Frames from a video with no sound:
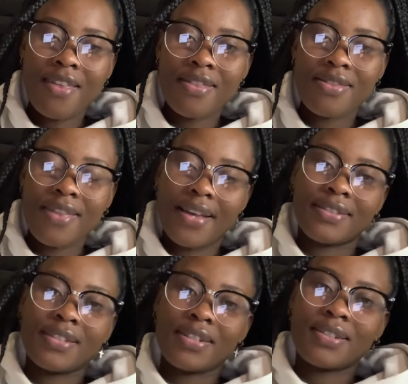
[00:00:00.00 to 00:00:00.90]

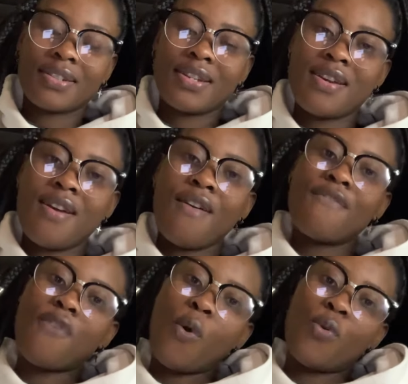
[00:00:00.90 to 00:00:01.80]
that's it
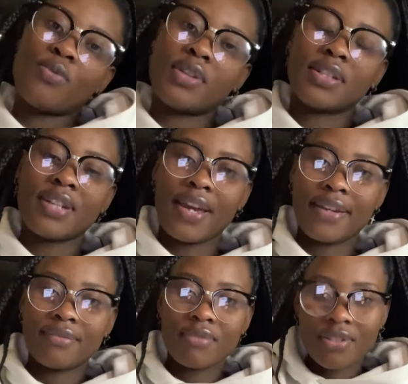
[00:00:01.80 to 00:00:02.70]
for the
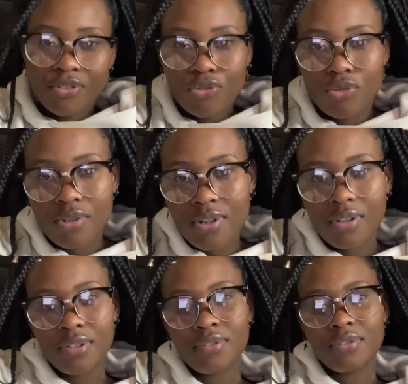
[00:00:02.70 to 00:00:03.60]
day. This is your
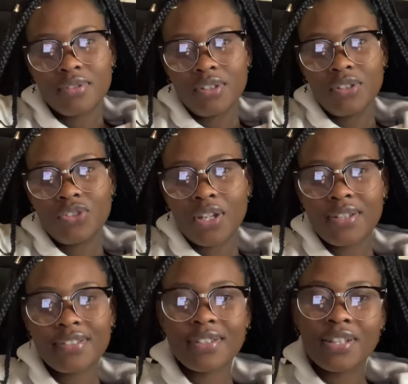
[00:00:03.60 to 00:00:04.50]
girl, DJ
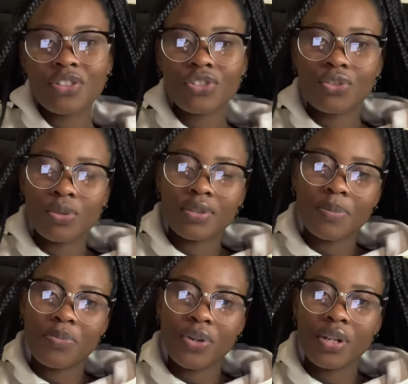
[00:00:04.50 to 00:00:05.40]
/ Dr.
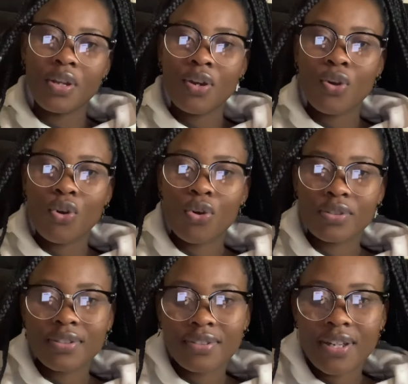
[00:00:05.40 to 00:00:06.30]
Prie
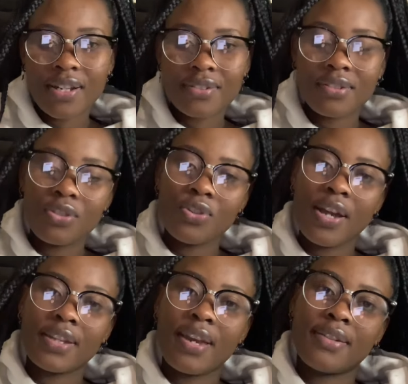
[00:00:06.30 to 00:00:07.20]
Nkosazana. See you
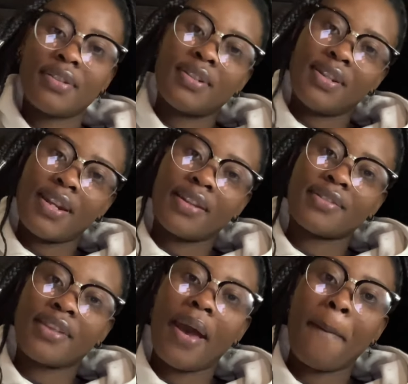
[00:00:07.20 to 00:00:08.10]
again
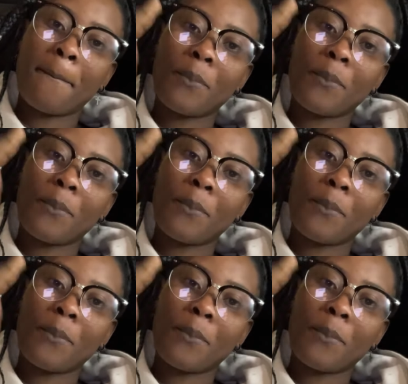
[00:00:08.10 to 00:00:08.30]
next time.